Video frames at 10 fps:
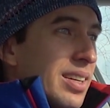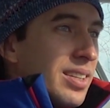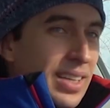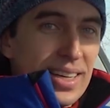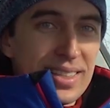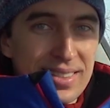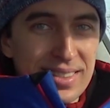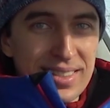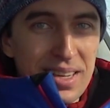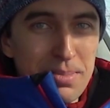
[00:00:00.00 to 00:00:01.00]
got
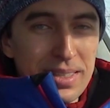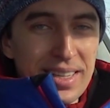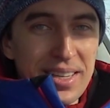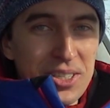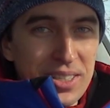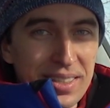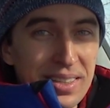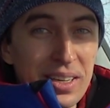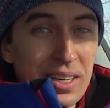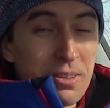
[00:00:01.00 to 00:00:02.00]
some
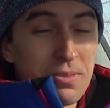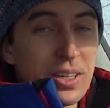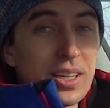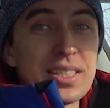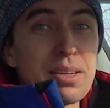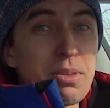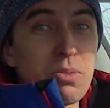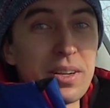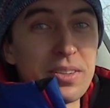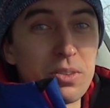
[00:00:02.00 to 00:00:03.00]
attention, if we got some
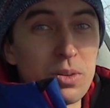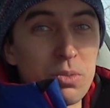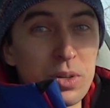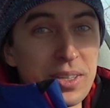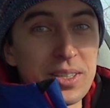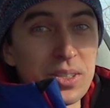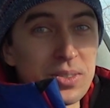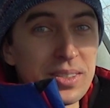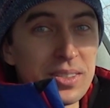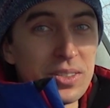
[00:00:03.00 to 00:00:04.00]
awareness
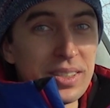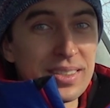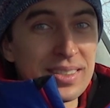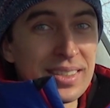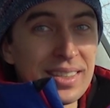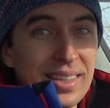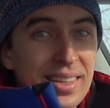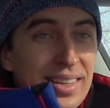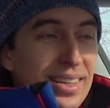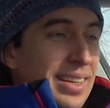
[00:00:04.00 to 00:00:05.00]
on the streets.
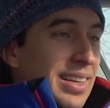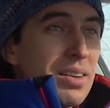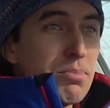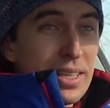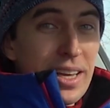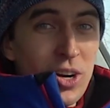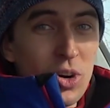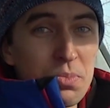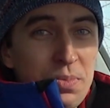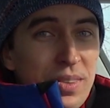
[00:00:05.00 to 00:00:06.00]
But I
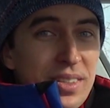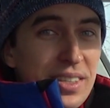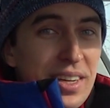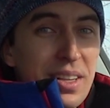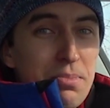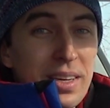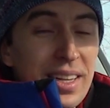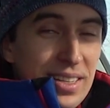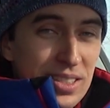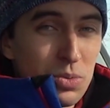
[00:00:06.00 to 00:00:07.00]
hope there gonna be
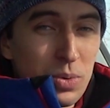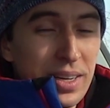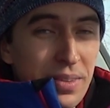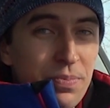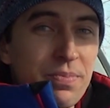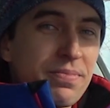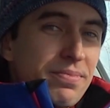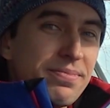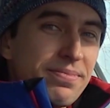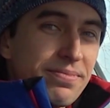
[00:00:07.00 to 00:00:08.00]
at least one.
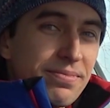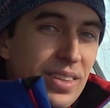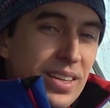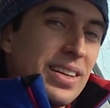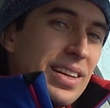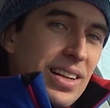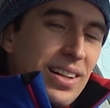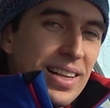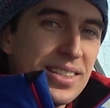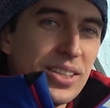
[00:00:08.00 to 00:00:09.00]

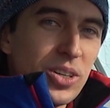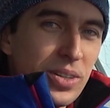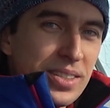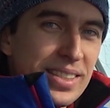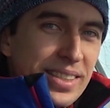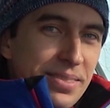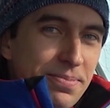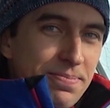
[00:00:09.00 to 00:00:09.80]
Let's go and see.